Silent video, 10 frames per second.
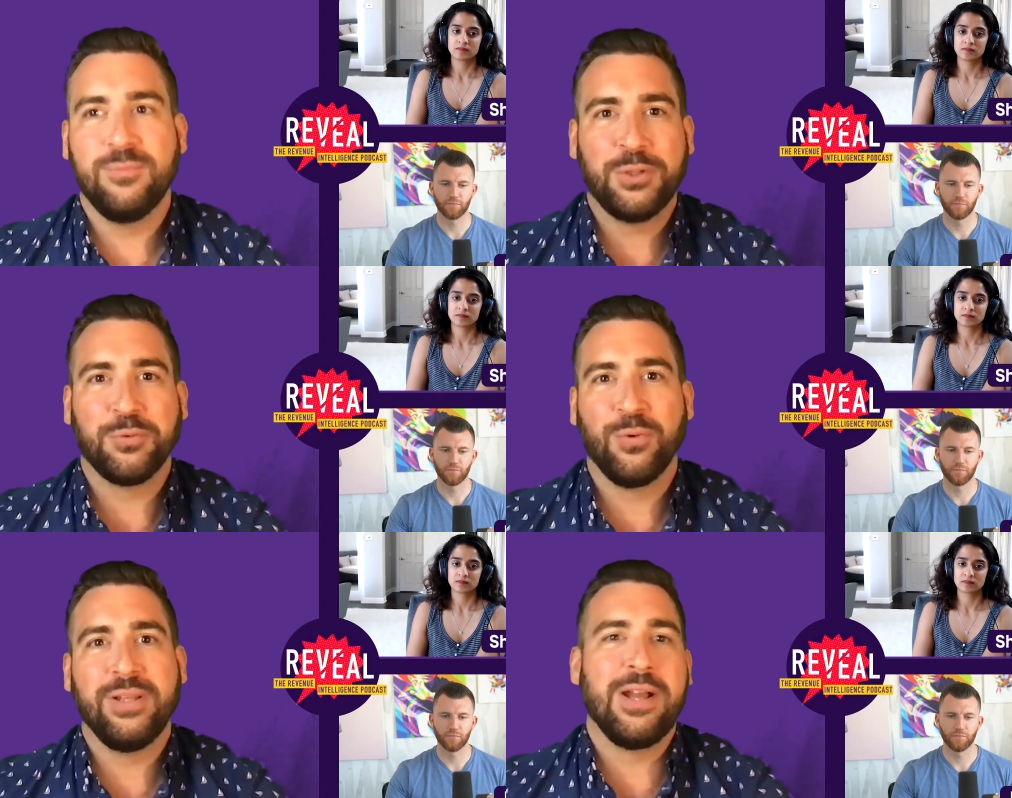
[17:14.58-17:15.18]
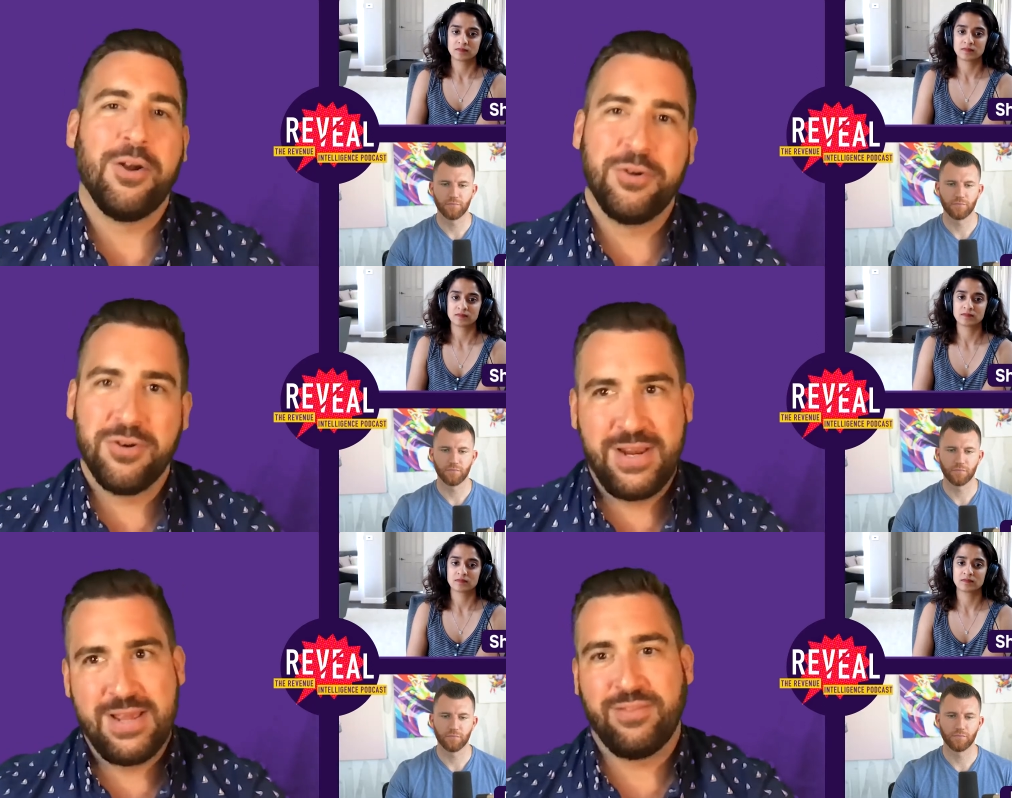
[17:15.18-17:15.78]
Speaker 1: what's really
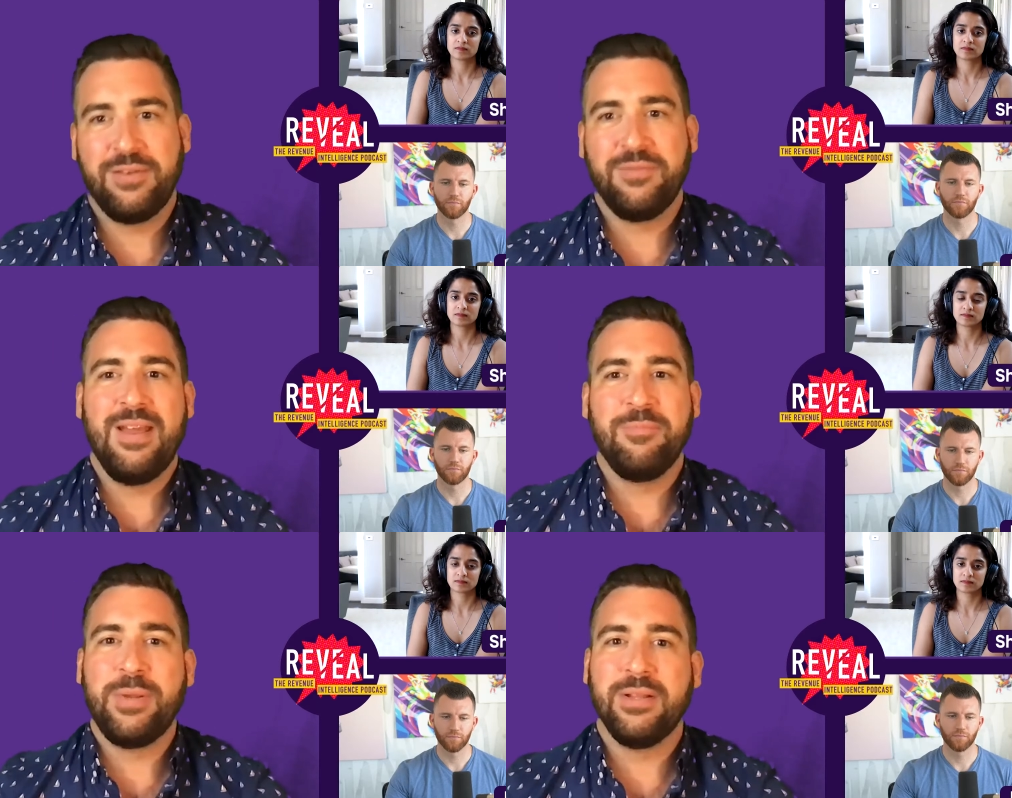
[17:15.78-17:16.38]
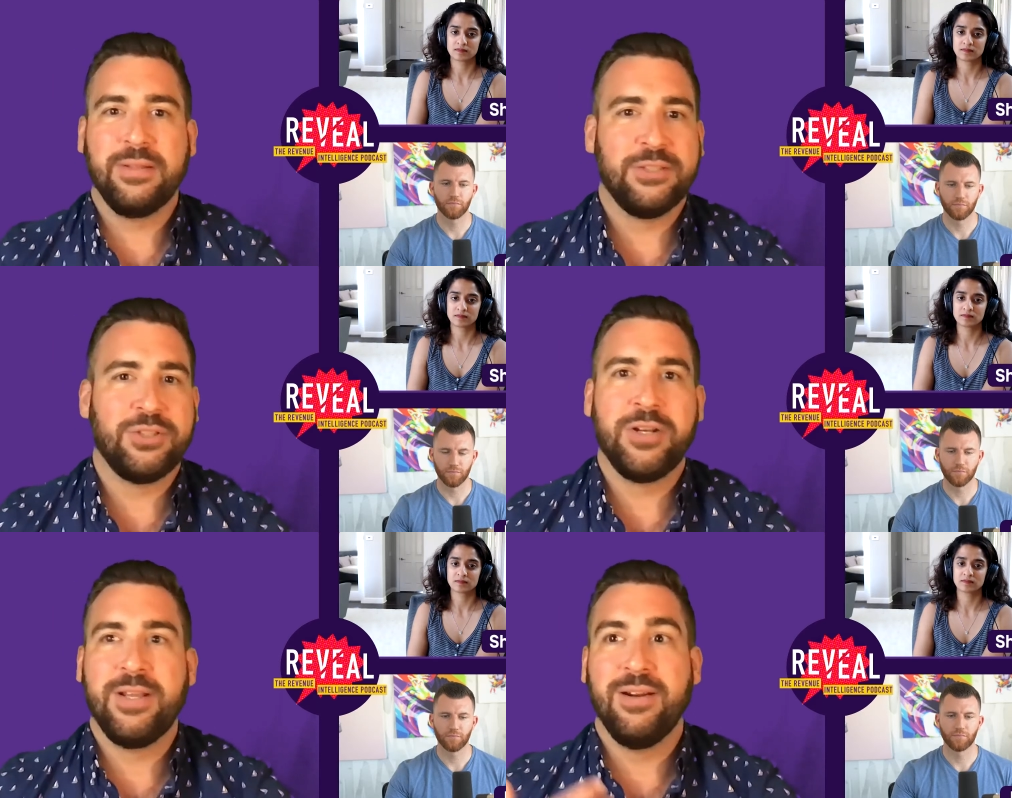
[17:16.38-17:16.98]
underneath and, and peeling
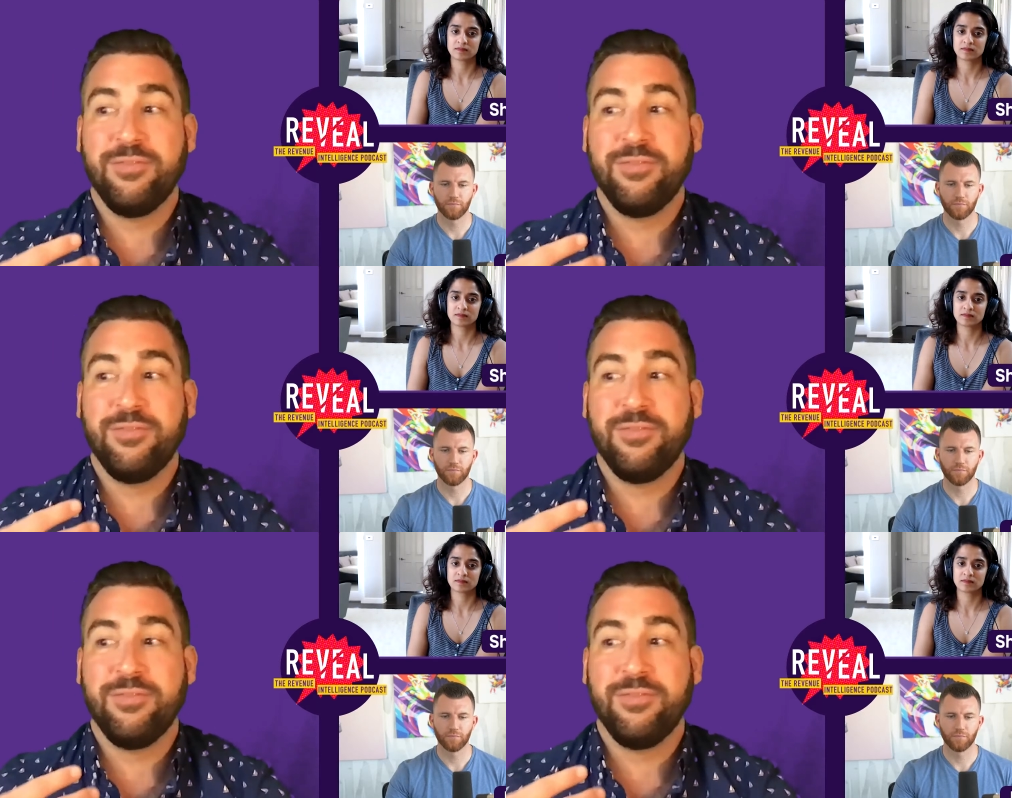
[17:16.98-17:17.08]
this onion